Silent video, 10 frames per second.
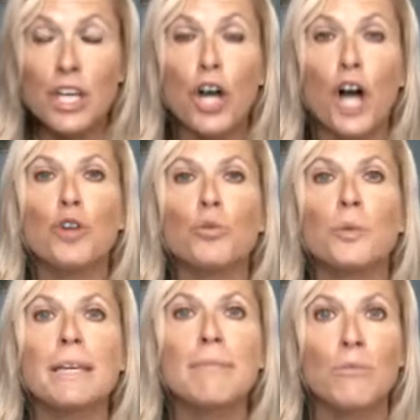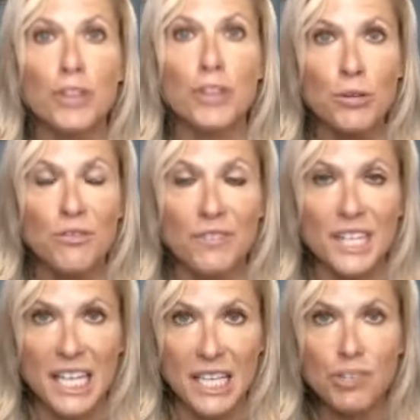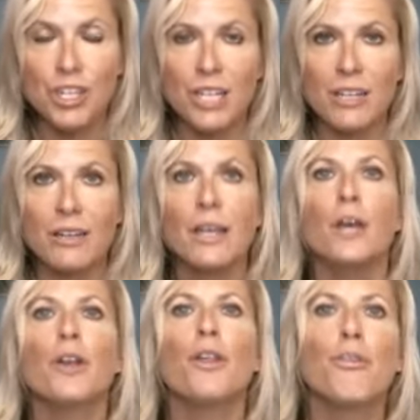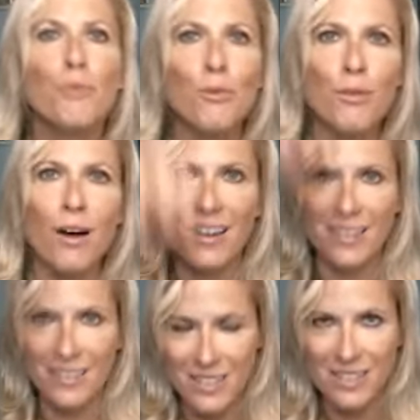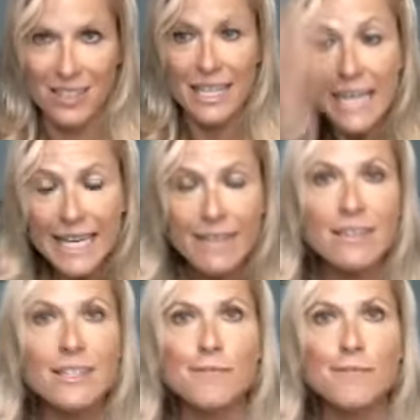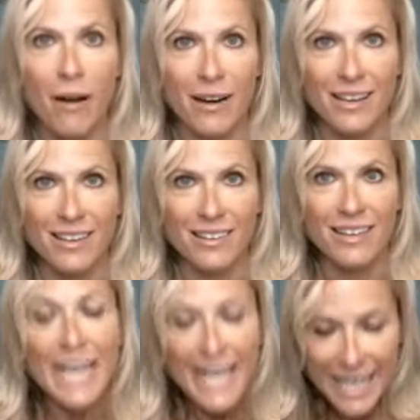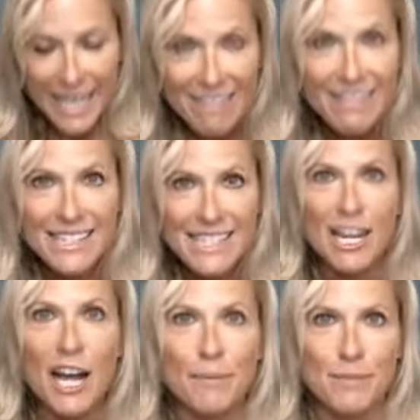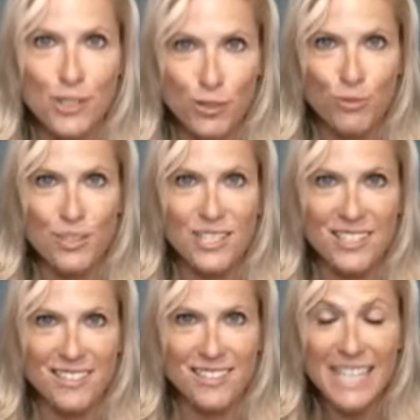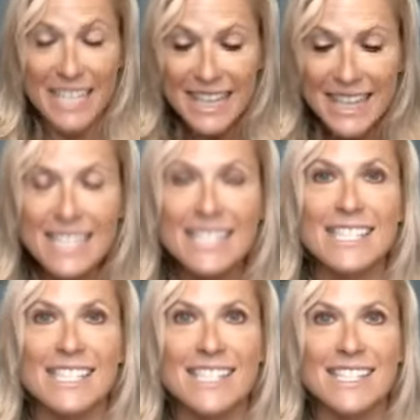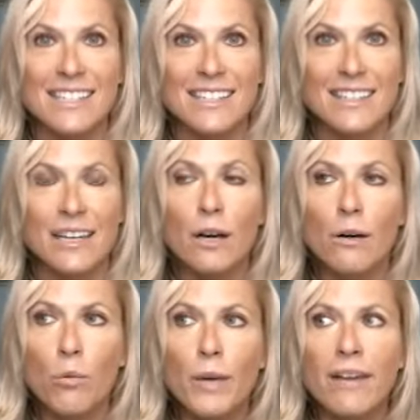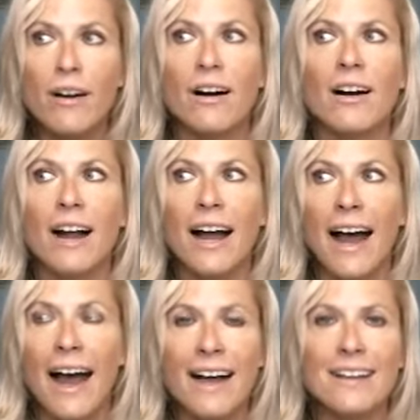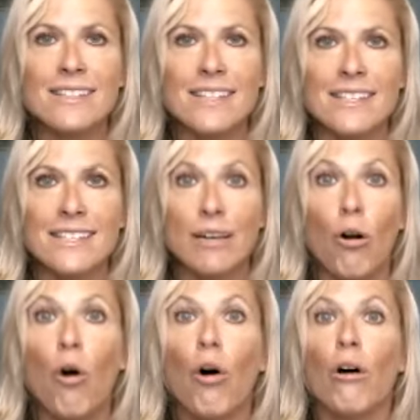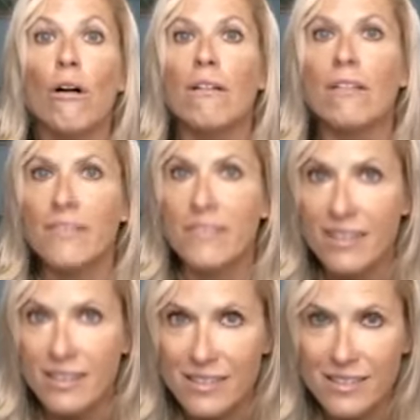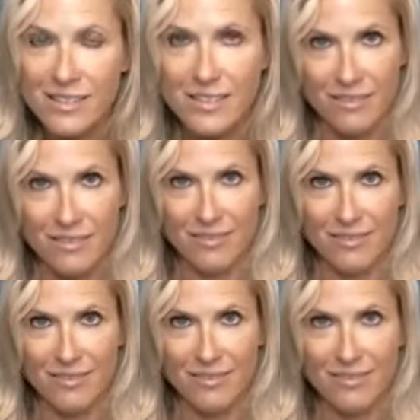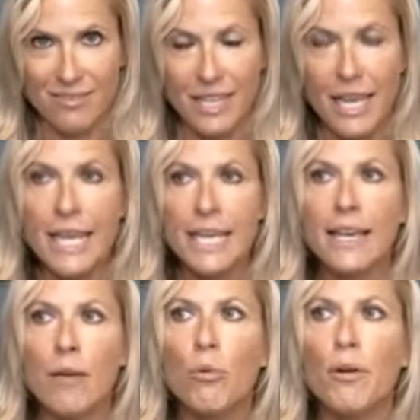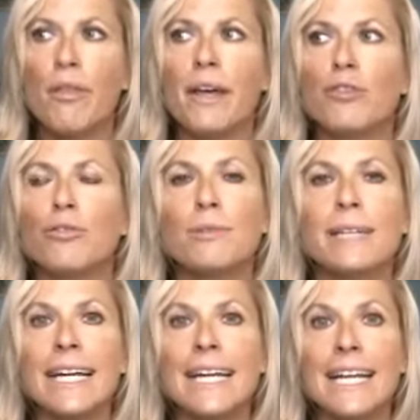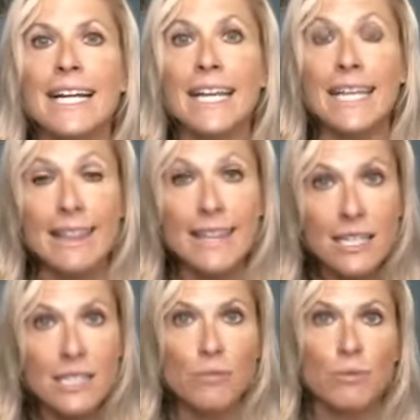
agreement with unification through the heart, in this body, in this time suit. In this, we are accessing all of this. yet we're then creating in this